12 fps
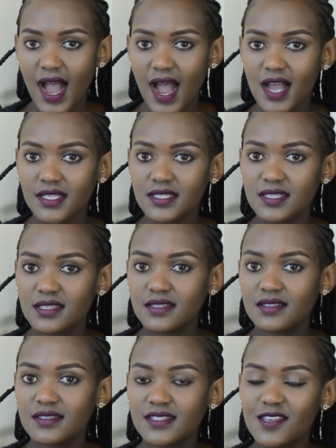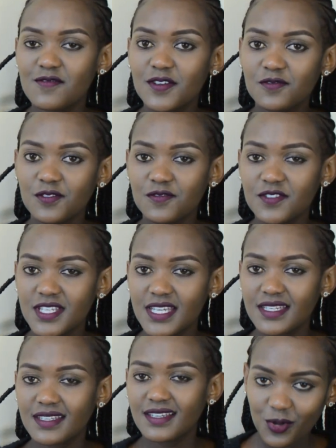at
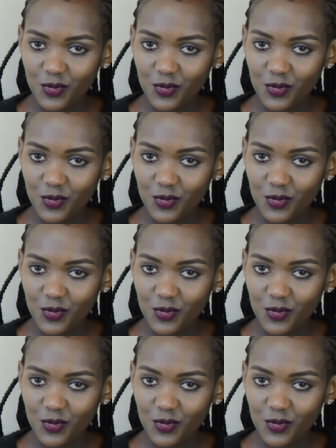7:15.